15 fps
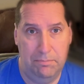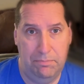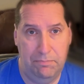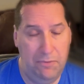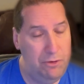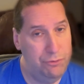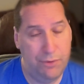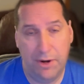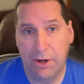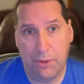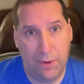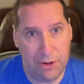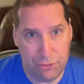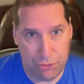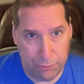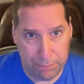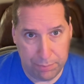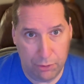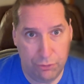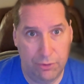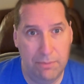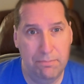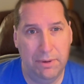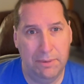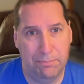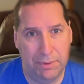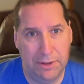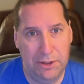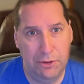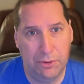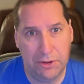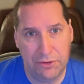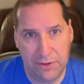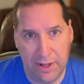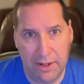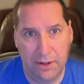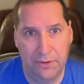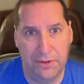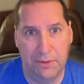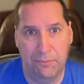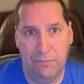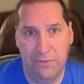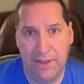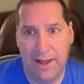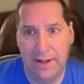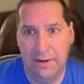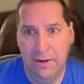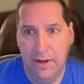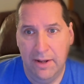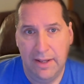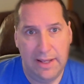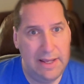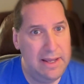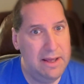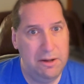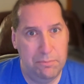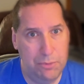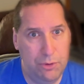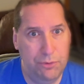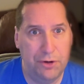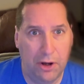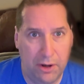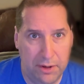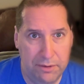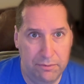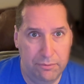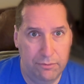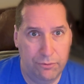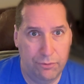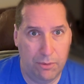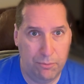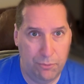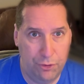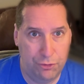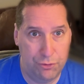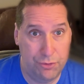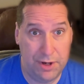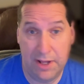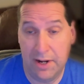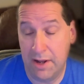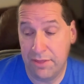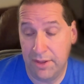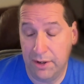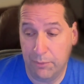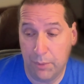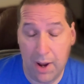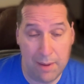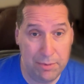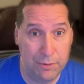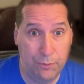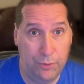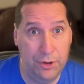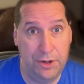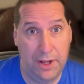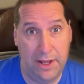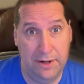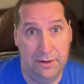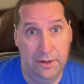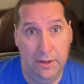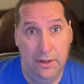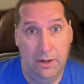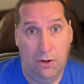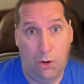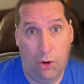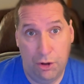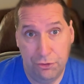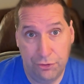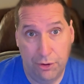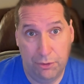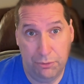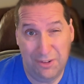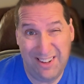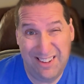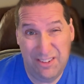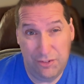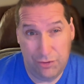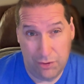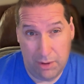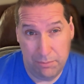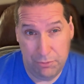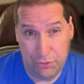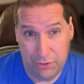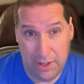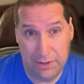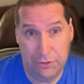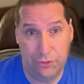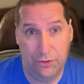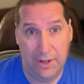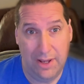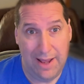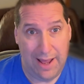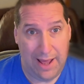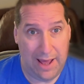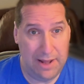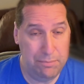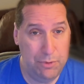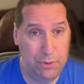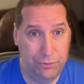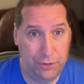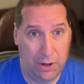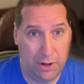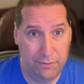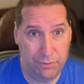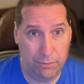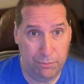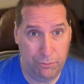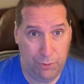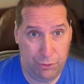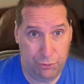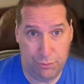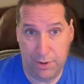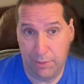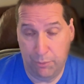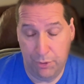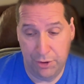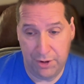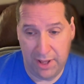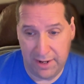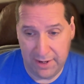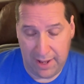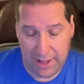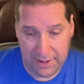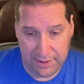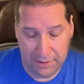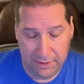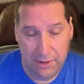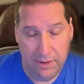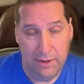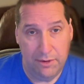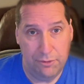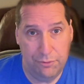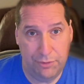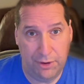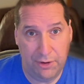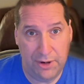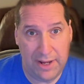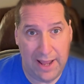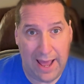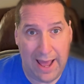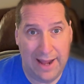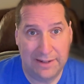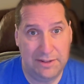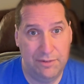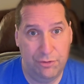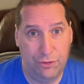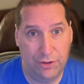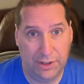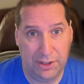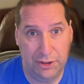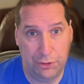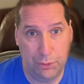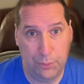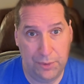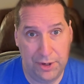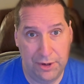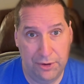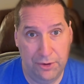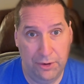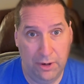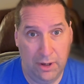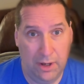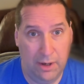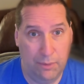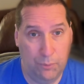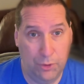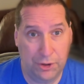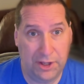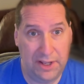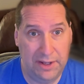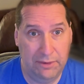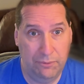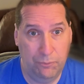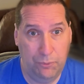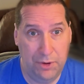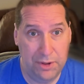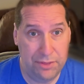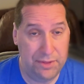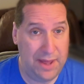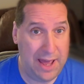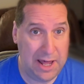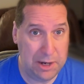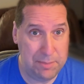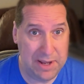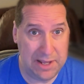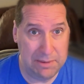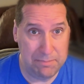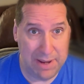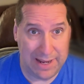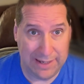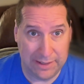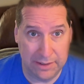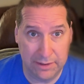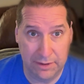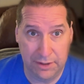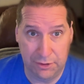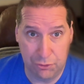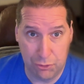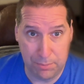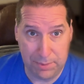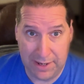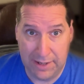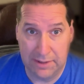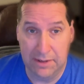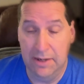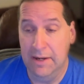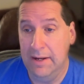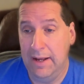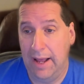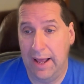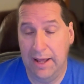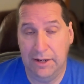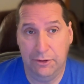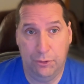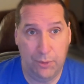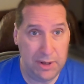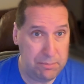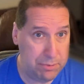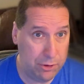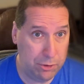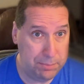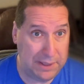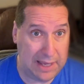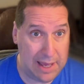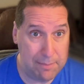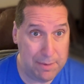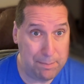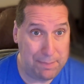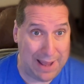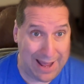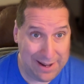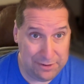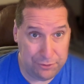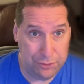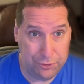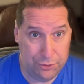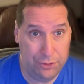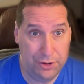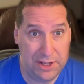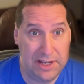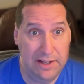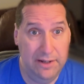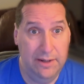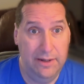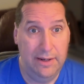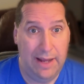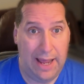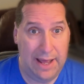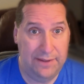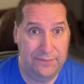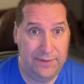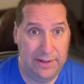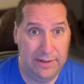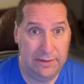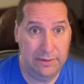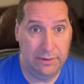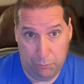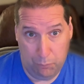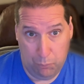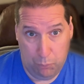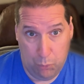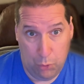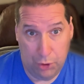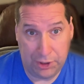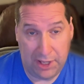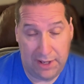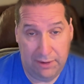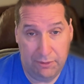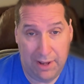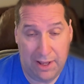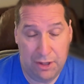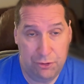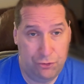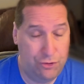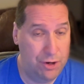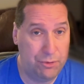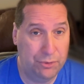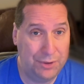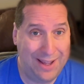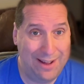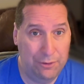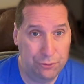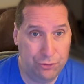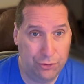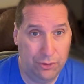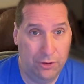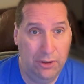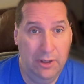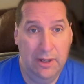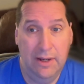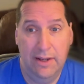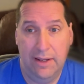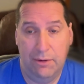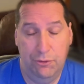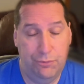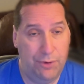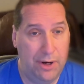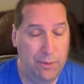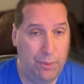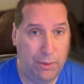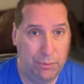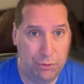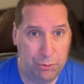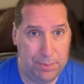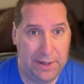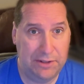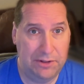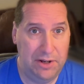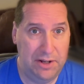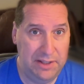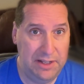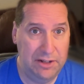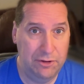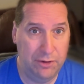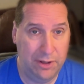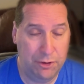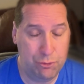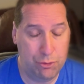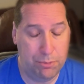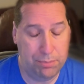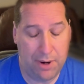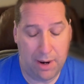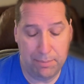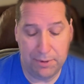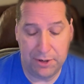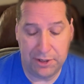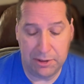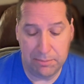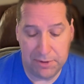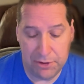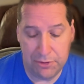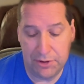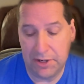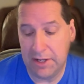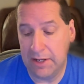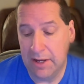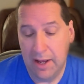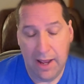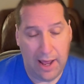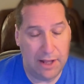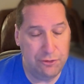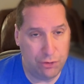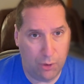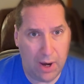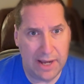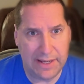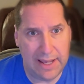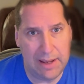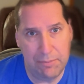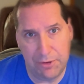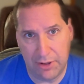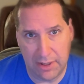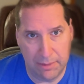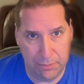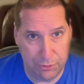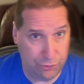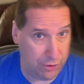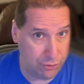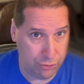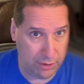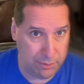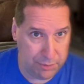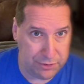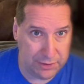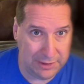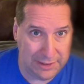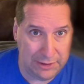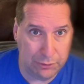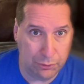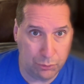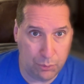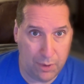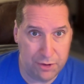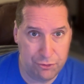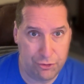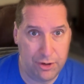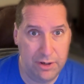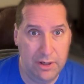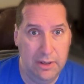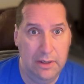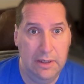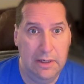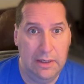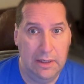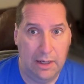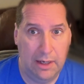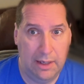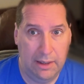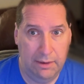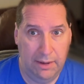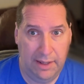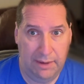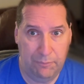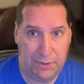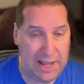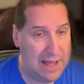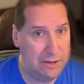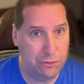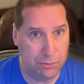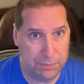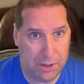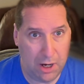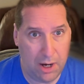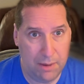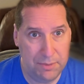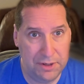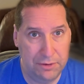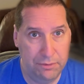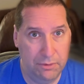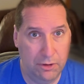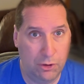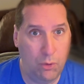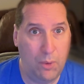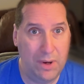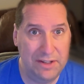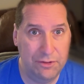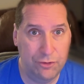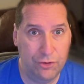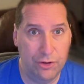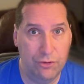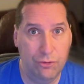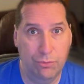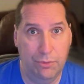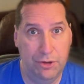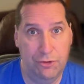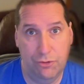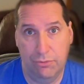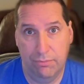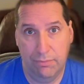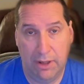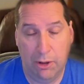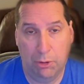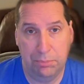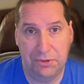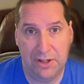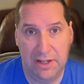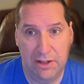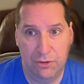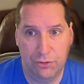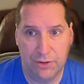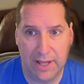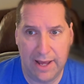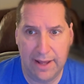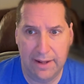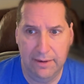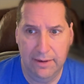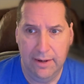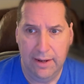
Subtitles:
He was a very gracious person, but you could tell that he had moved on from Wizardry. And I think Robert Woodhead also, in some sense, had moved on from Wizardry. Woodhead had a very active second career working with anime and manga in Japan, and Greenberg became a patent attorney and then working as general counsel. He was very well respected in the intellectual property community, and so I came to him essentially with a legal question. And we had some common acquaintances, which helped ease that.